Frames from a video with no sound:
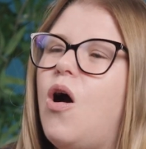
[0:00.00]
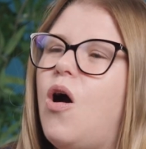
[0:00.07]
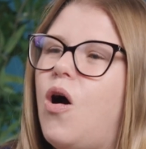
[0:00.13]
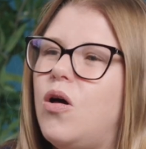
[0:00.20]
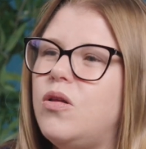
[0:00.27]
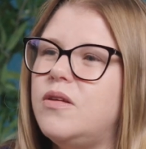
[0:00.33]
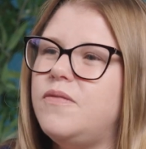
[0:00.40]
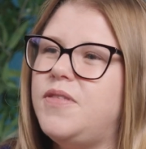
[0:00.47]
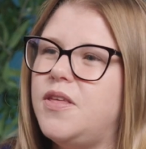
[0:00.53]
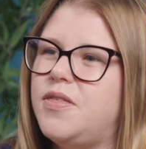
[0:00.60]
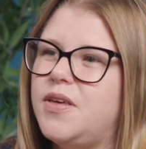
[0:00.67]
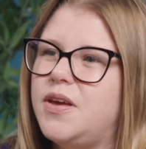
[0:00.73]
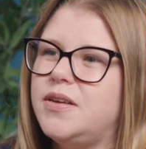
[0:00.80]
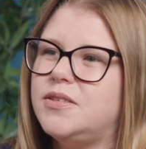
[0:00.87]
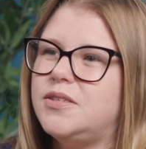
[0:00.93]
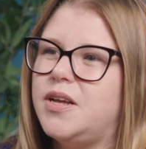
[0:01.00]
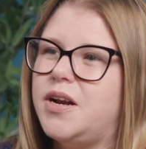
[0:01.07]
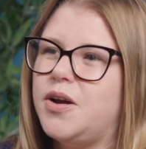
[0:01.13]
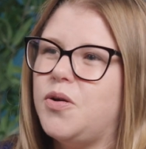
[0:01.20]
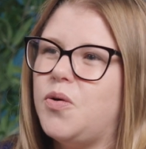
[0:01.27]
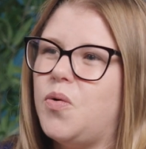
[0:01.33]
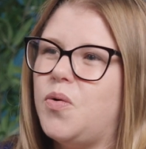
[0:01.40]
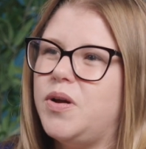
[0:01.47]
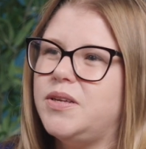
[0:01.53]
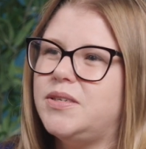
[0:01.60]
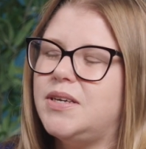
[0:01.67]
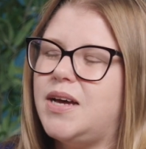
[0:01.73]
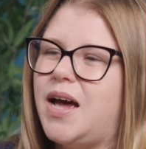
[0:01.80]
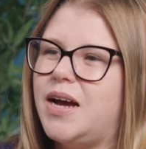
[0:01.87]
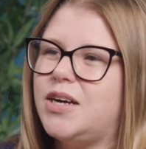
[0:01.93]
all of the things that are going
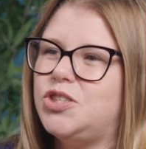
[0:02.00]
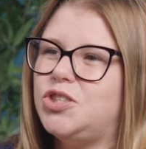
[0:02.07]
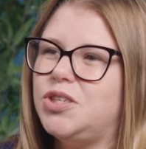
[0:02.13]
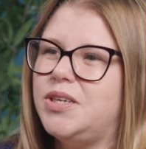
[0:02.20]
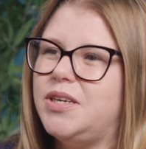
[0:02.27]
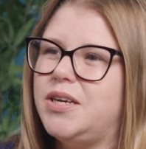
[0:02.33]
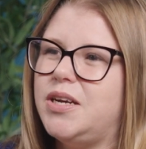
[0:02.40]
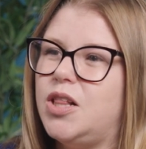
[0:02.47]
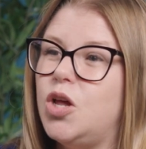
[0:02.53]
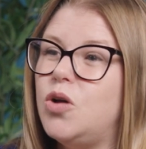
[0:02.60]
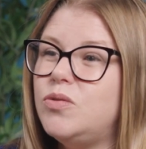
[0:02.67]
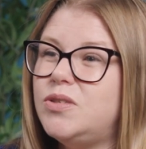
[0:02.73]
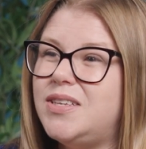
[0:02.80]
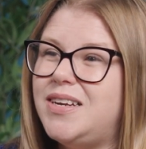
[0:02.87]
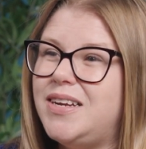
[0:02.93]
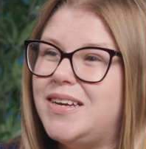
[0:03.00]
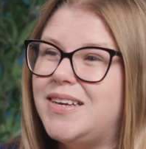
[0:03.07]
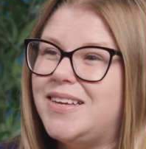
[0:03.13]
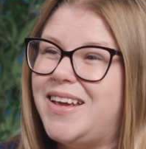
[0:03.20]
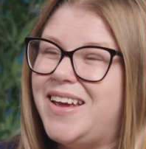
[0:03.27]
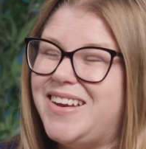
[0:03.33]
to actually close the deal